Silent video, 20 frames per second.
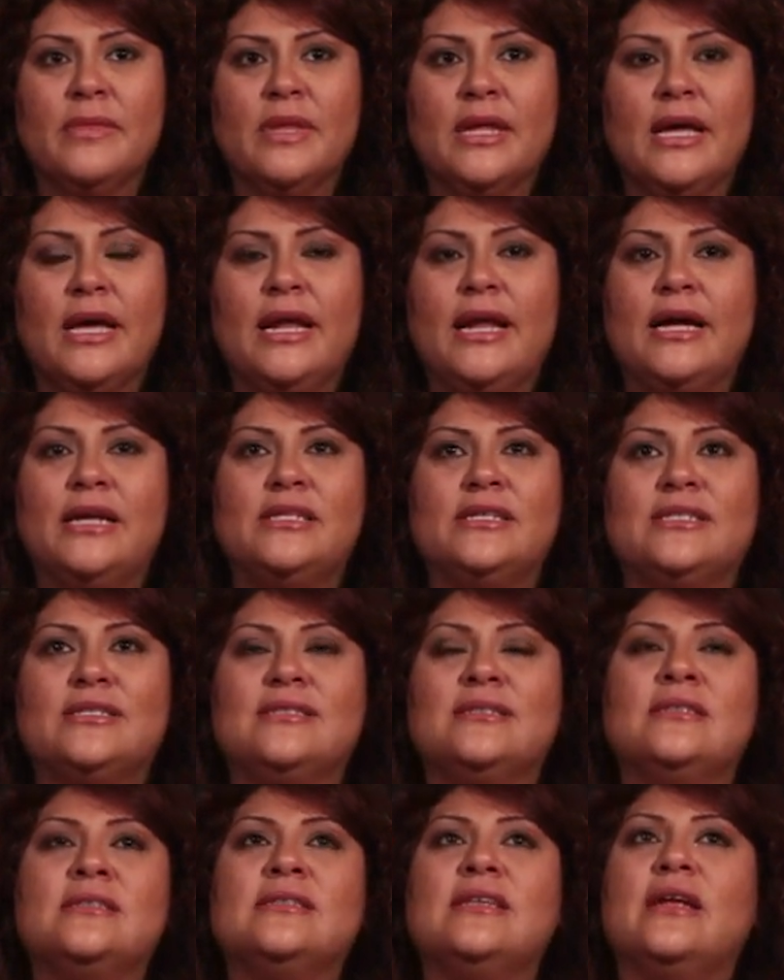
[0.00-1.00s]
And I
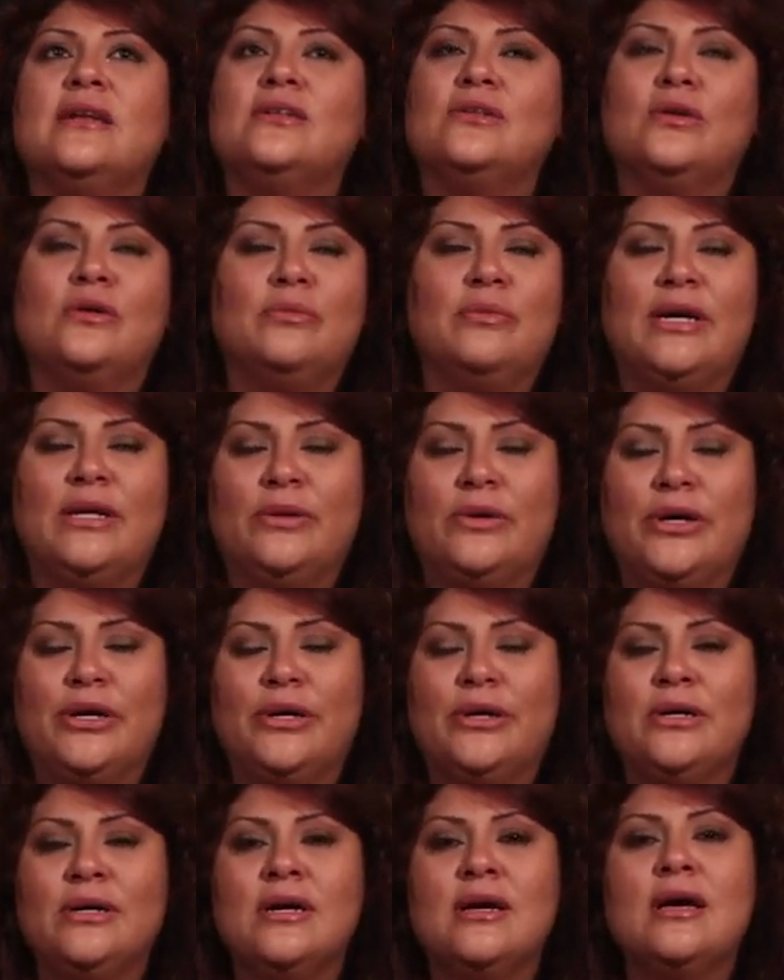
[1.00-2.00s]
just told my lawyer,
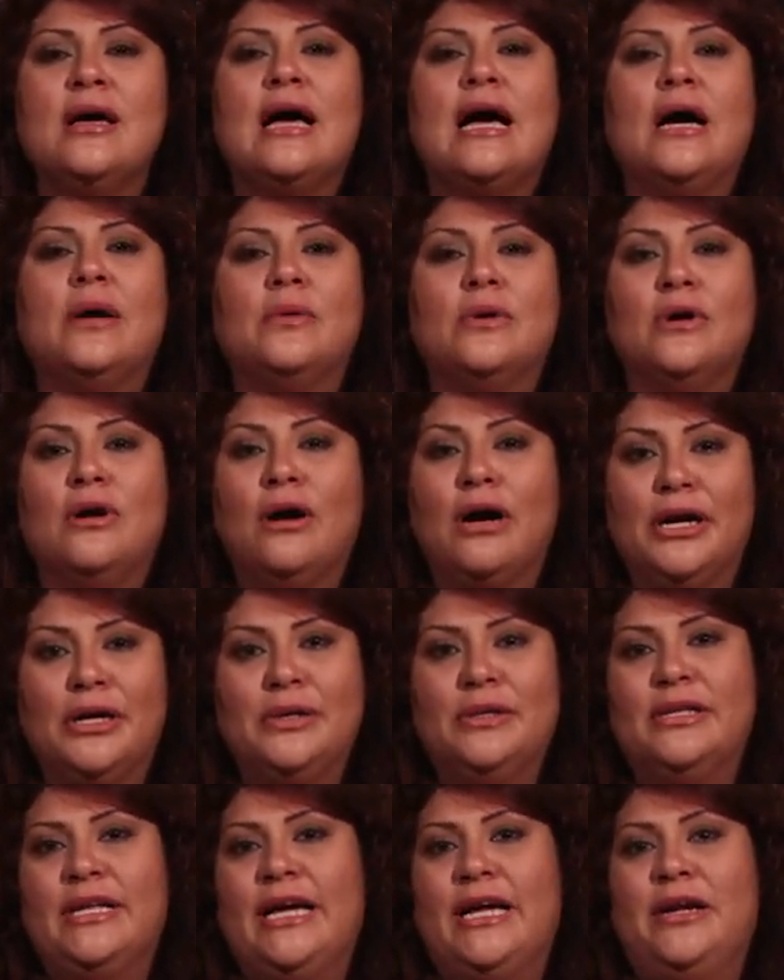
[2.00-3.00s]
I will call you
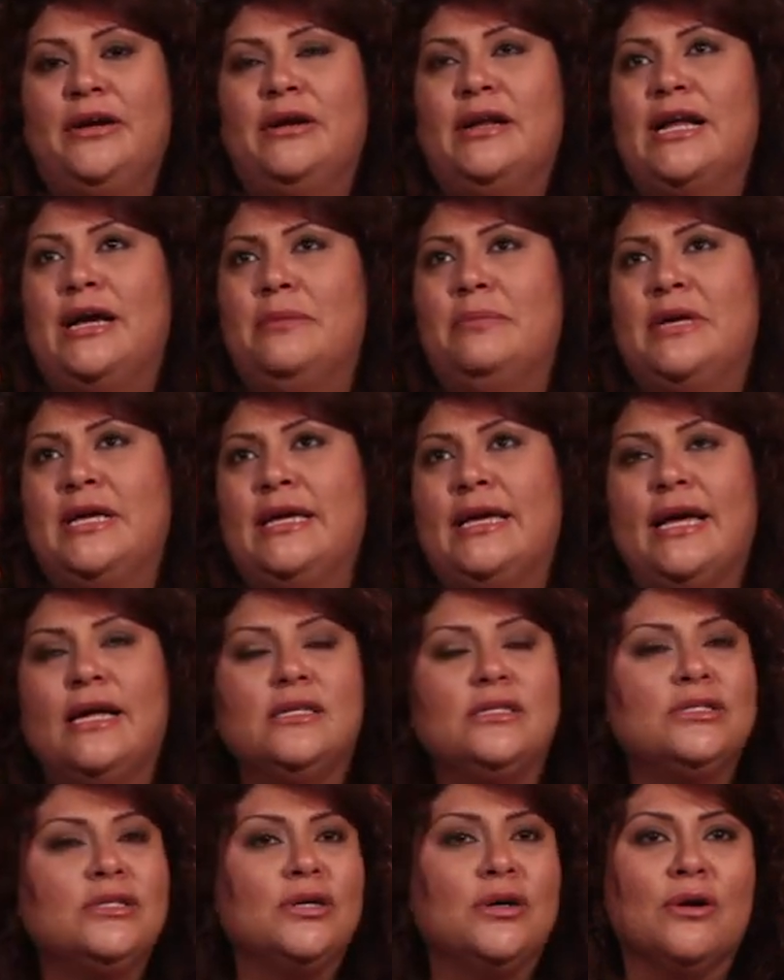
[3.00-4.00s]
later. And I began
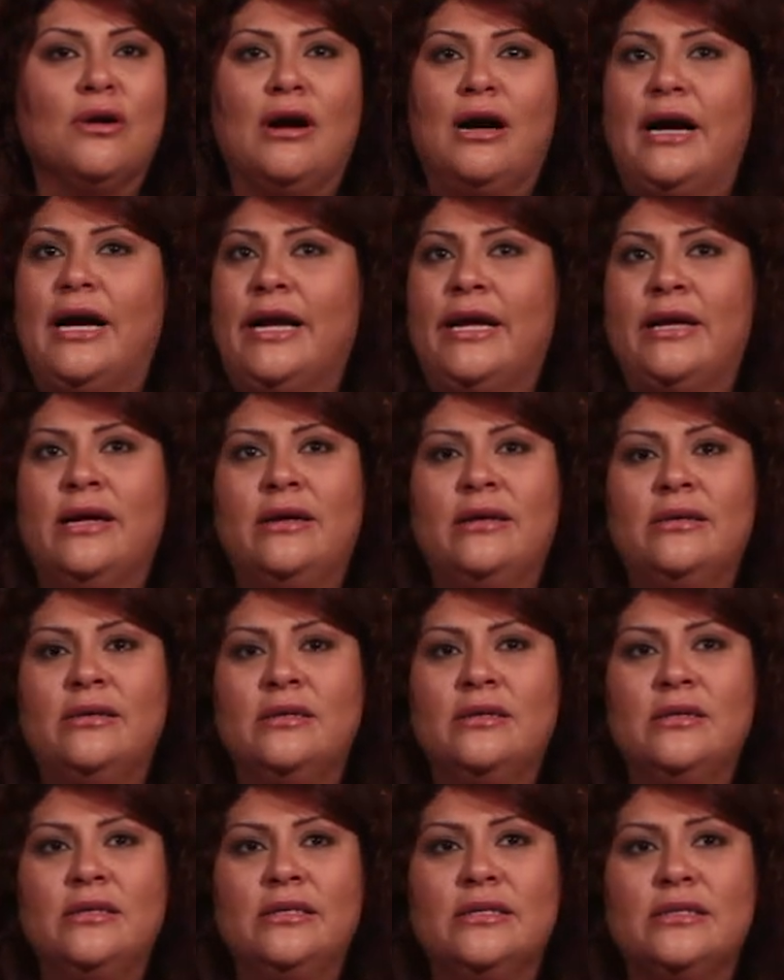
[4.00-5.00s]
to cry
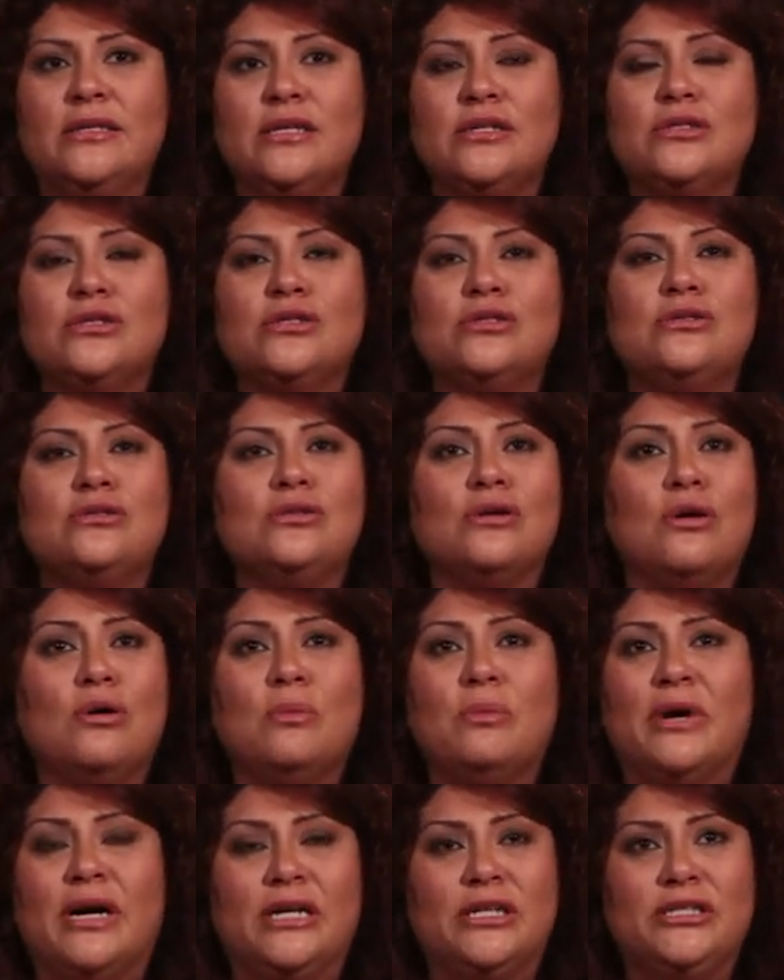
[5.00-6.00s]
so
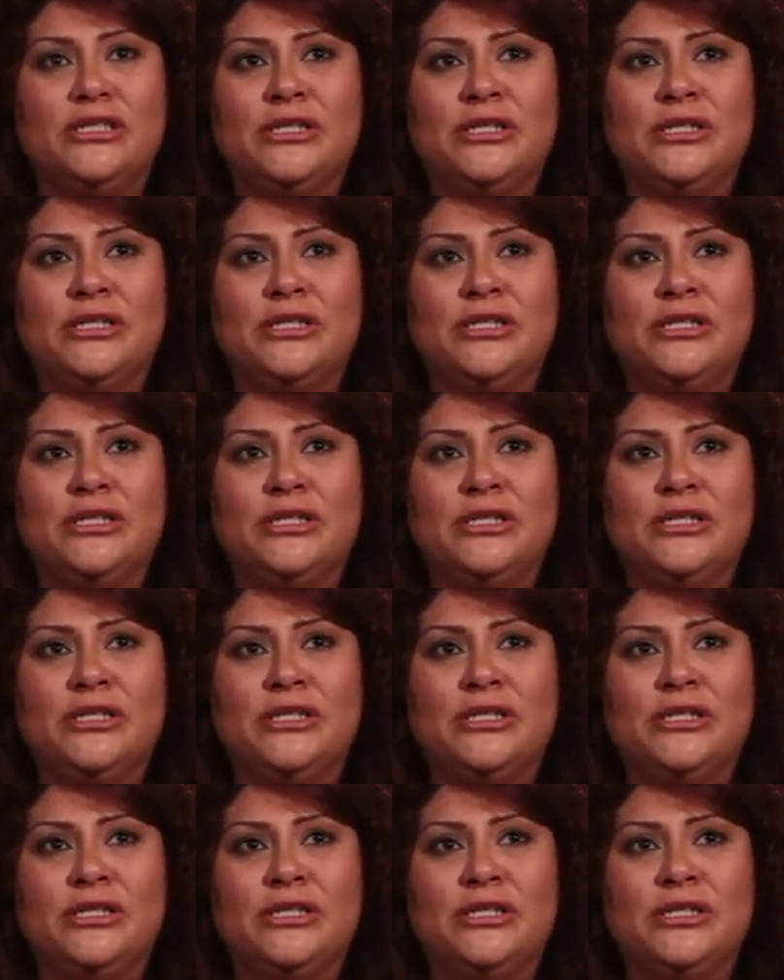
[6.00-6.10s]
much.